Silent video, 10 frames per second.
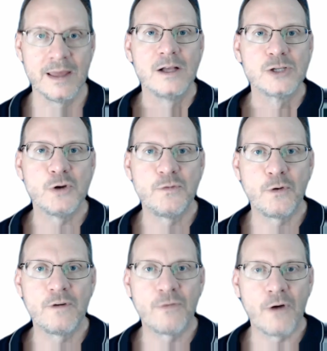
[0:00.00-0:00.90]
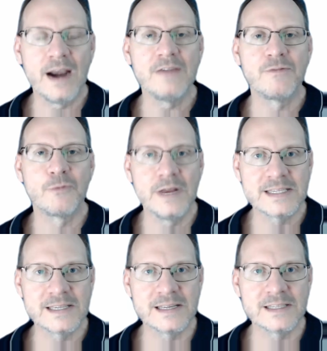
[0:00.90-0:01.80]
So for a variety of
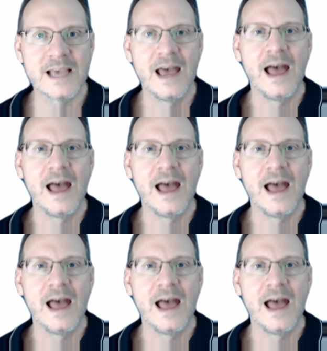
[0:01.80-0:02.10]
reasons,